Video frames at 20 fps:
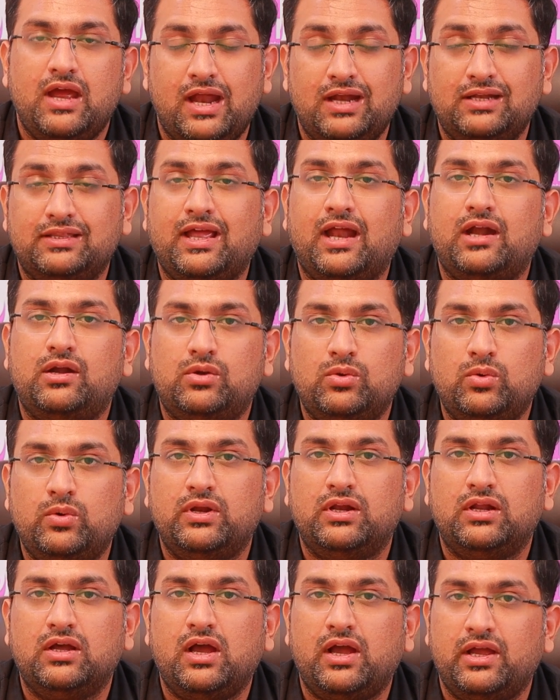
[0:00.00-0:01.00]
and that too
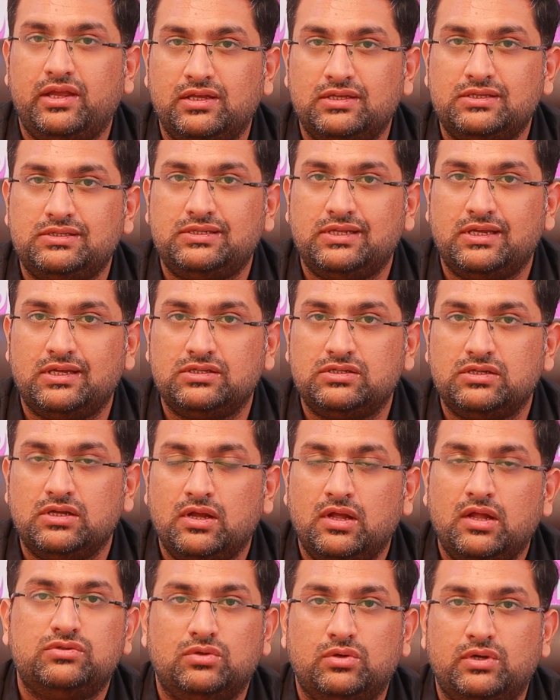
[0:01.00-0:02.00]
in a higher stage.
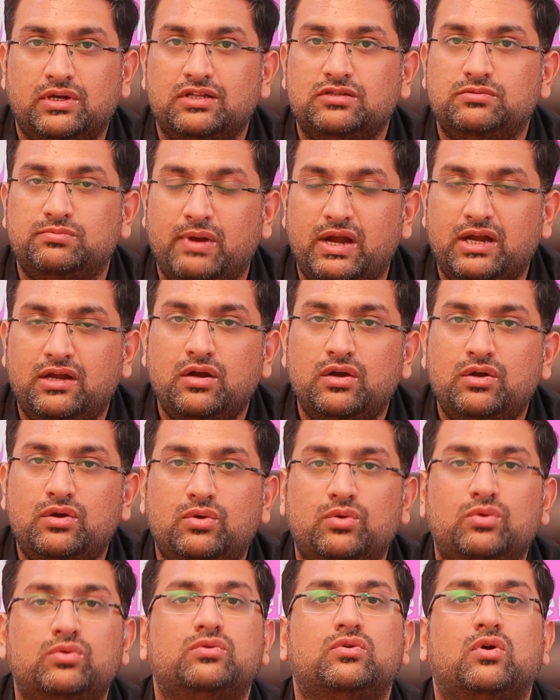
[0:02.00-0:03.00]
So it is better
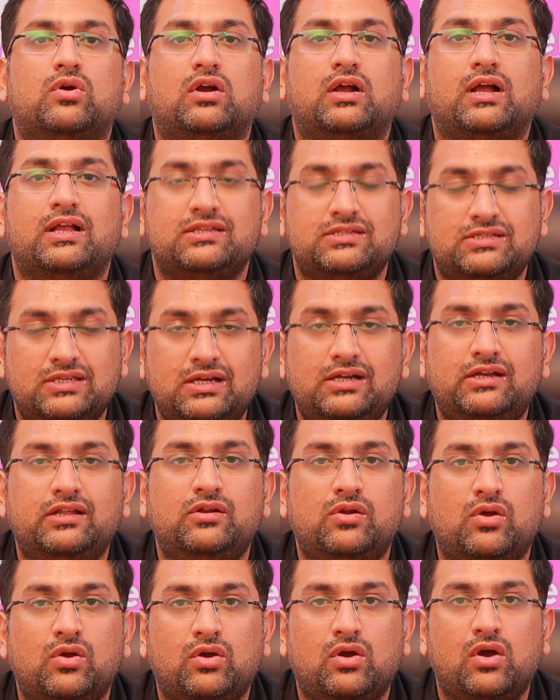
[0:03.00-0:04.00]
to consult
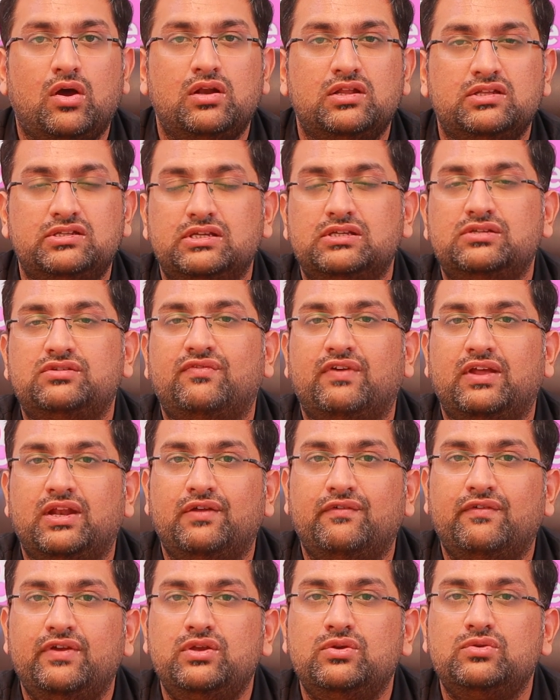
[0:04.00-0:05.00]
an oncologist
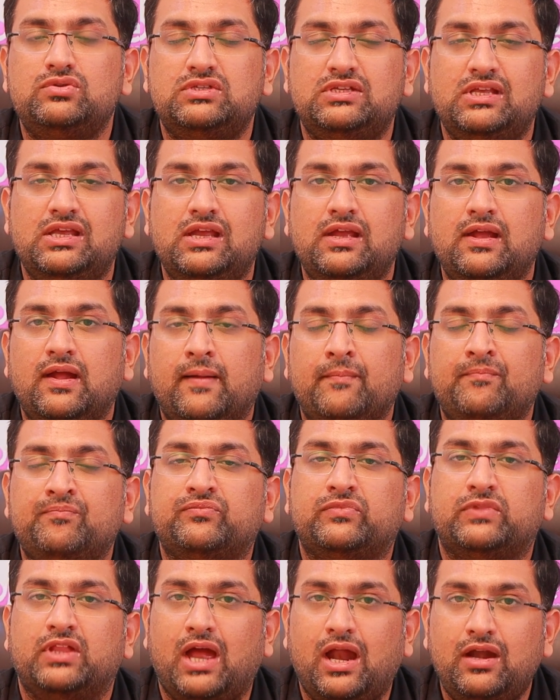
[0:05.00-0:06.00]
whenever you see
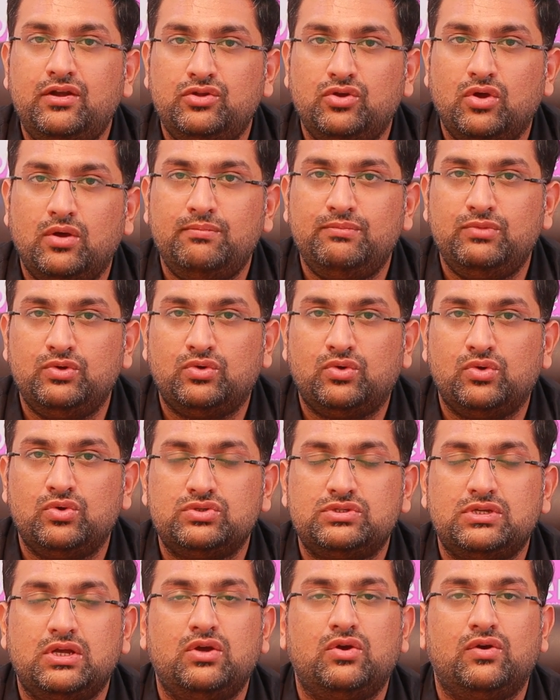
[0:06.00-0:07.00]
that your
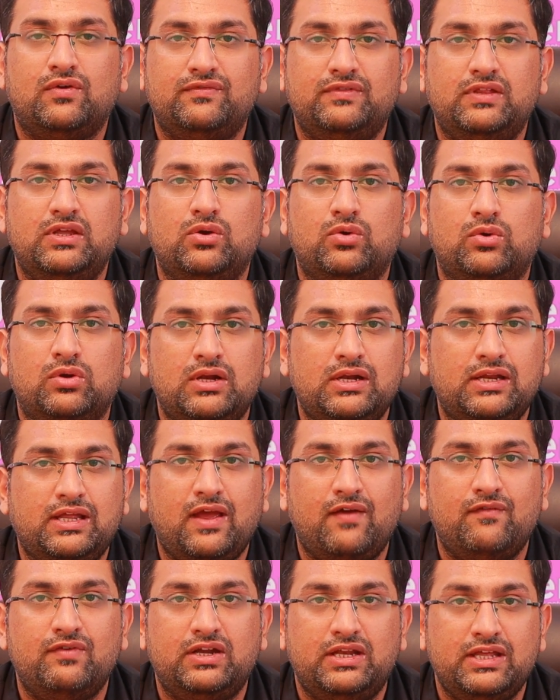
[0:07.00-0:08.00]
mucosa of the oral
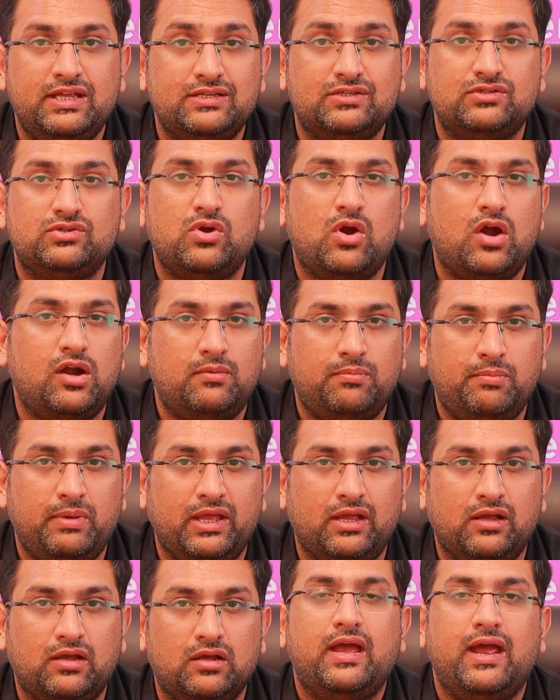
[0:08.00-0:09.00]
cavity is not
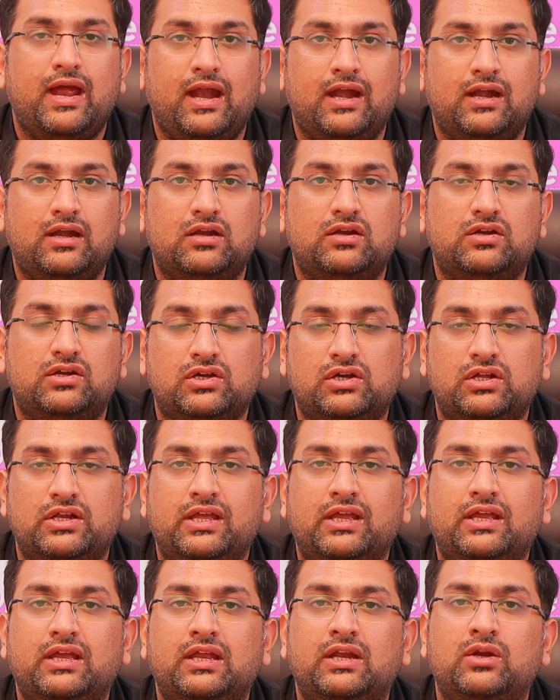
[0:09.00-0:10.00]
pink and
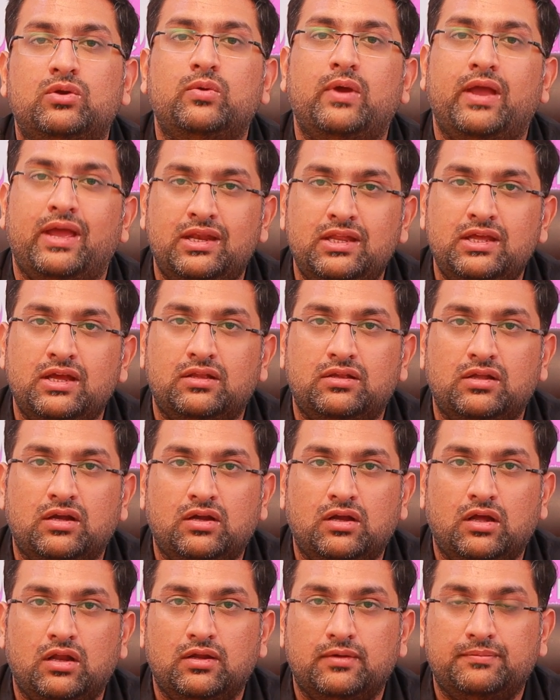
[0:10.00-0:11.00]
turning into any other
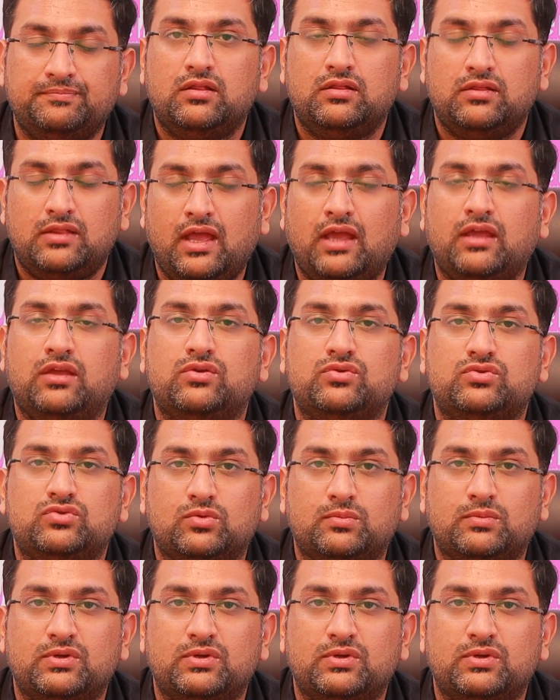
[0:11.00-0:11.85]
color. Thank you so